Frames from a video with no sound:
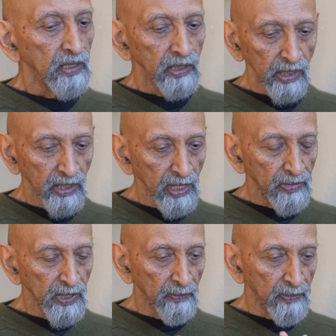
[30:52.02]

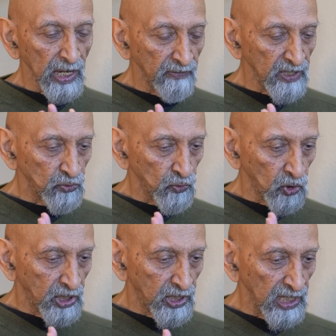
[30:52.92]
The pelvis
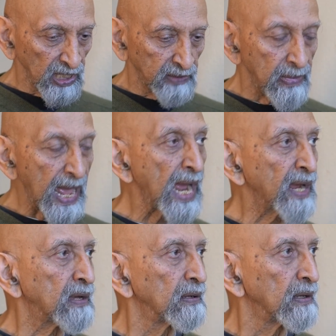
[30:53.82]
would tilt
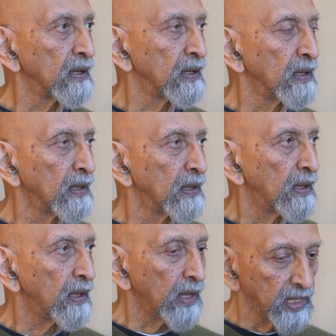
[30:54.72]
back
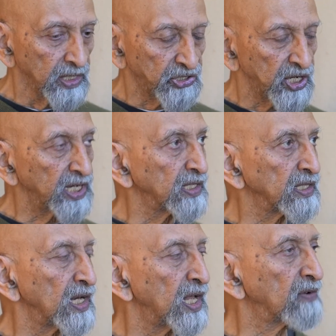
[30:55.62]
and he's straightening
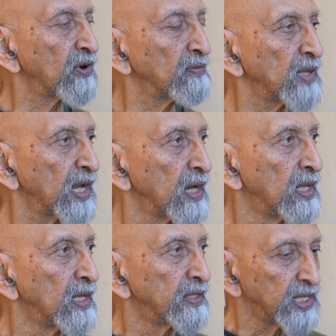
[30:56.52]
the leg from that.
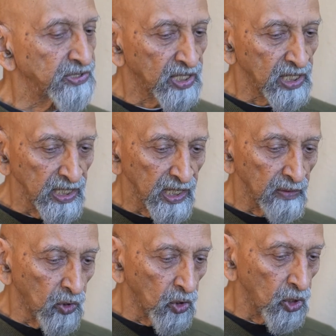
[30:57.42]
There's a clear
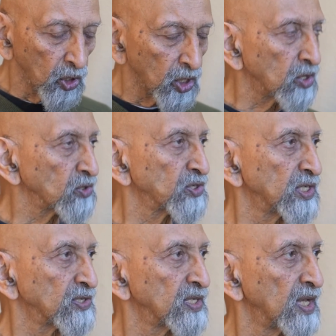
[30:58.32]
more
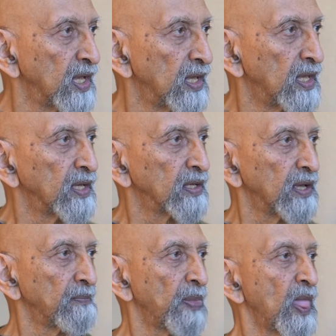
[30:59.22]
lordosis. Okay?